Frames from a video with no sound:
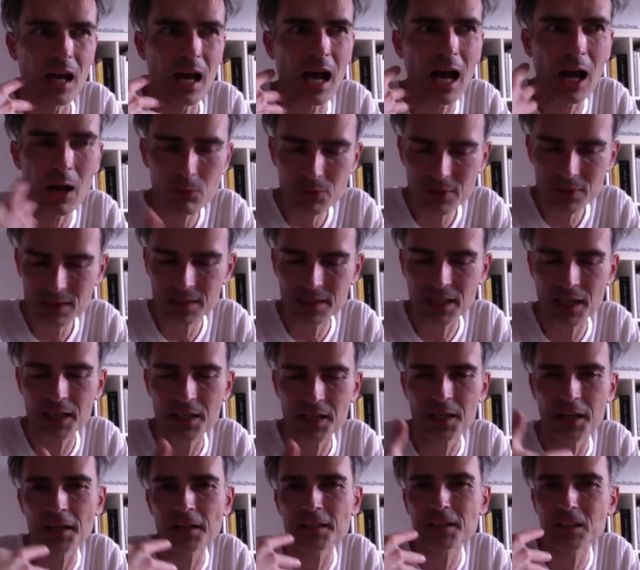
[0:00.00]

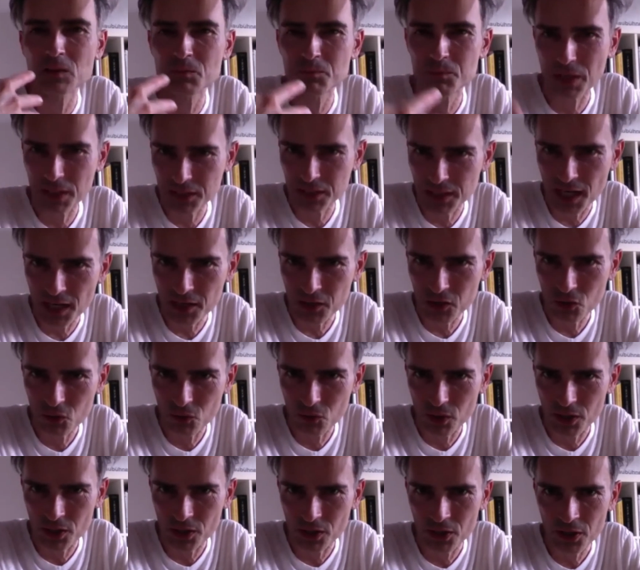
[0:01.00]
outstanding,
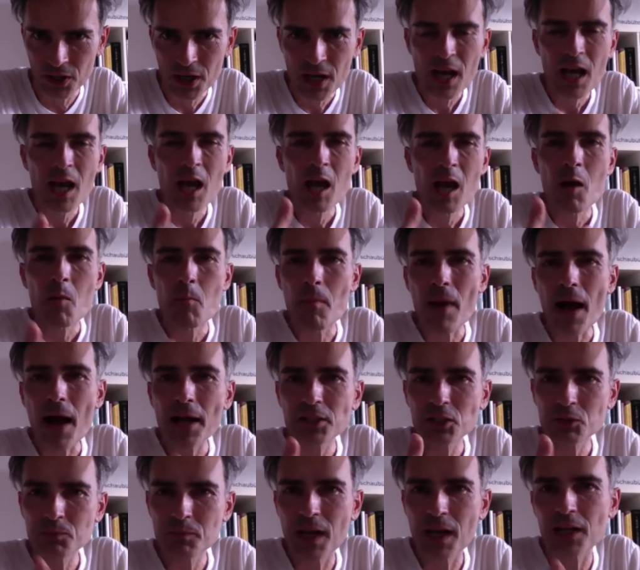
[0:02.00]
spectacular,
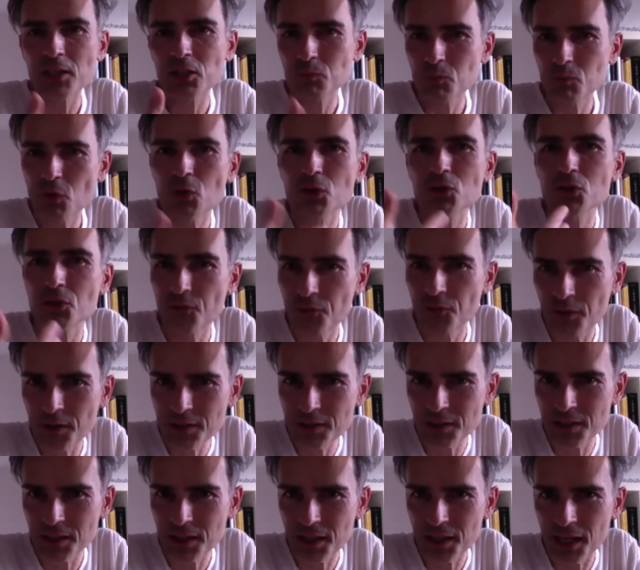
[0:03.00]
much more
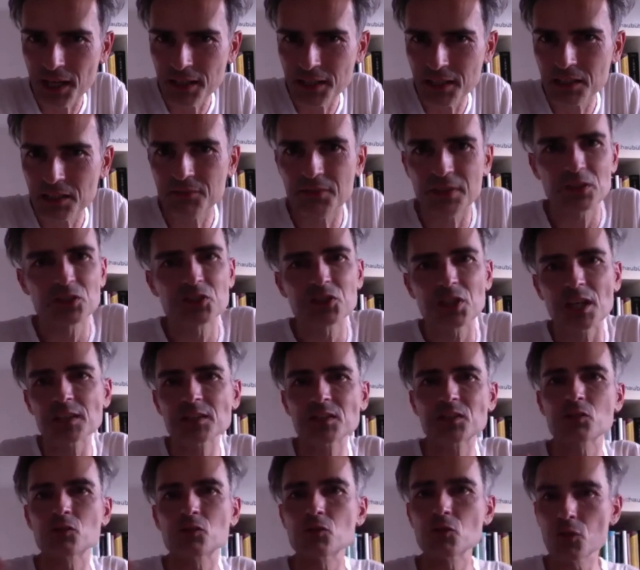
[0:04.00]
sophisticated than
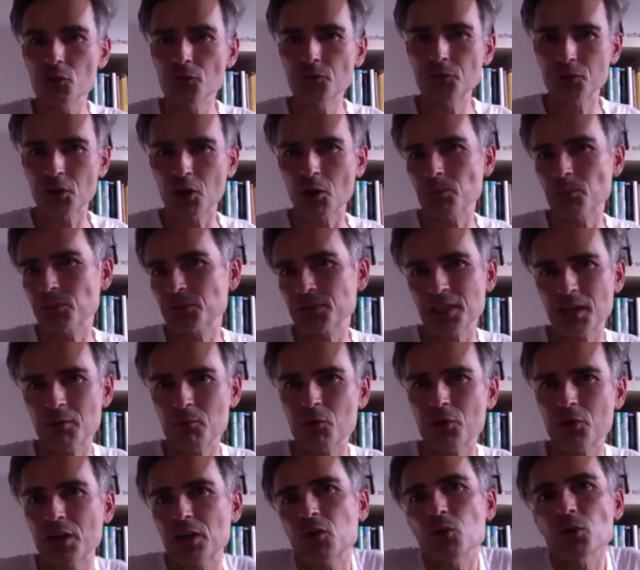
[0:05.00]
just a rooftop
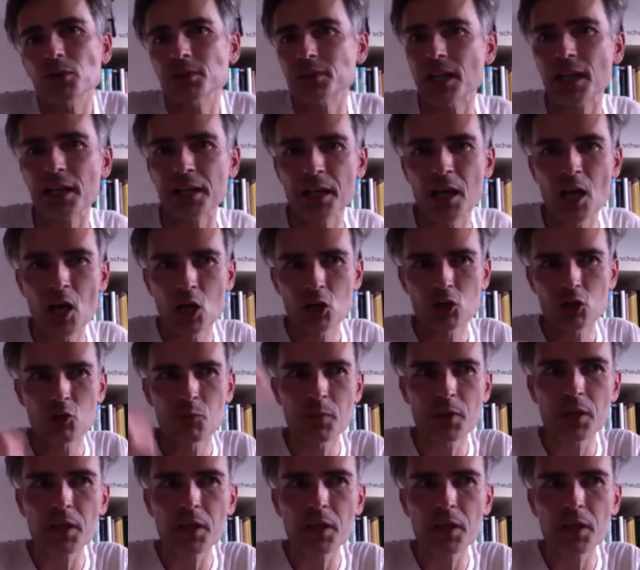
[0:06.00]
somewhere. It looks like, to me,